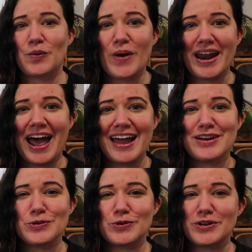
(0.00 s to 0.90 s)
When I
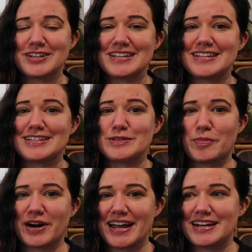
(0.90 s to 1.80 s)
googled this
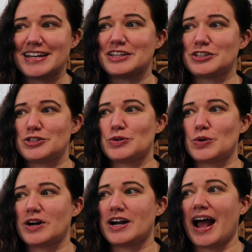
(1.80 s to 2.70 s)
brand in the
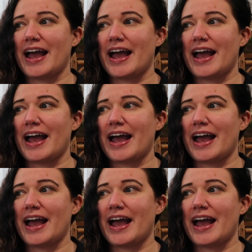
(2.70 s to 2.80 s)
store,